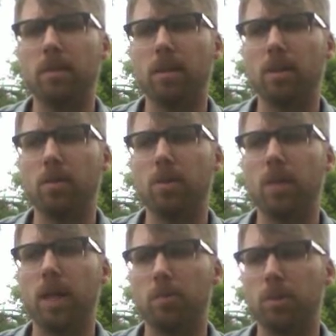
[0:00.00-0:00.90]
include
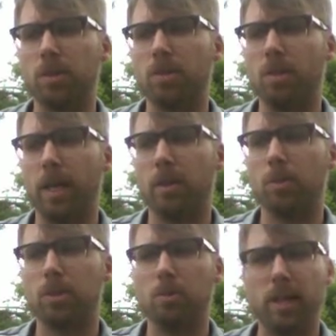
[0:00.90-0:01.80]
Aboriginal
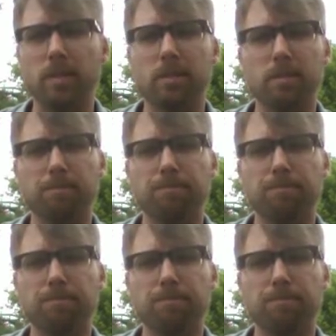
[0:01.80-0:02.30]
language rights.